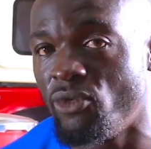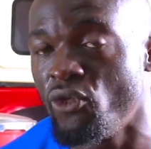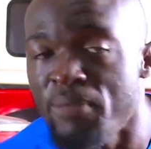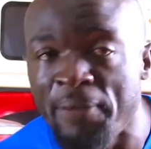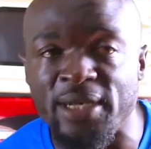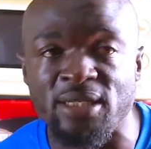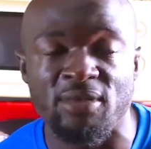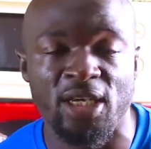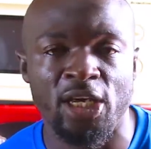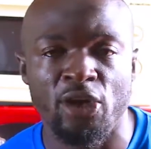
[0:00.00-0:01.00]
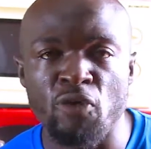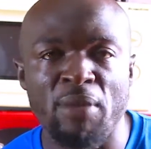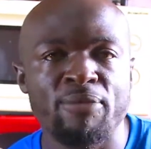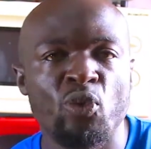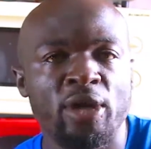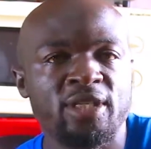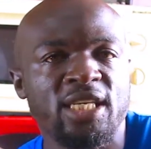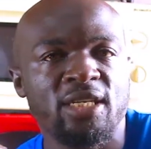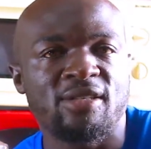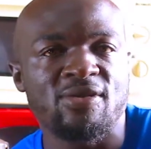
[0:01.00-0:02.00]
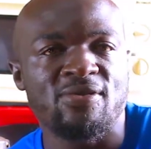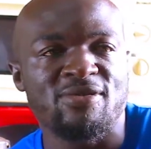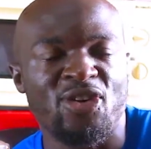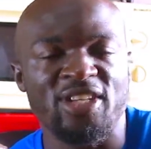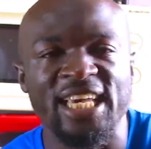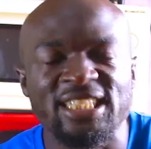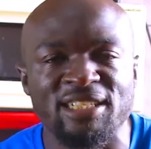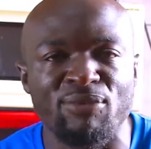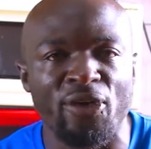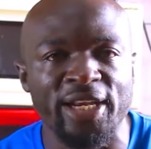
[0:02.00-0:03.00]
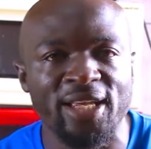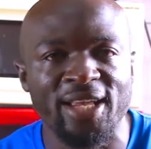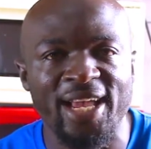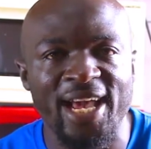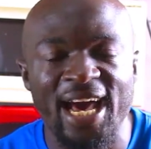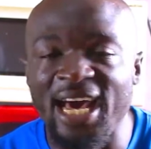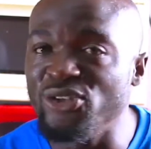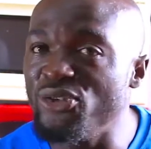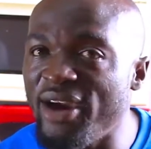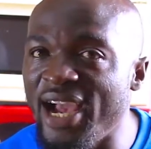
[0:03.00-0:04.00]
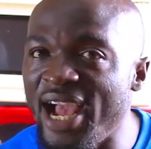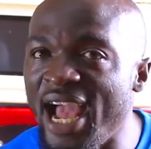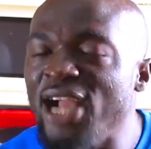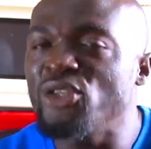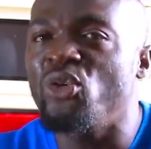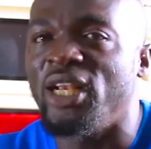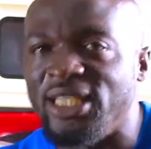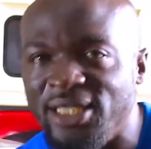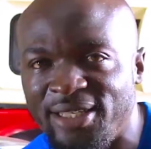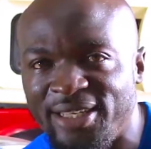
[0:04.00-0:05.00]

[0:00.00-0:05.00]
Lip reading: Remember, you might be wanting to not eat in the morning and you actually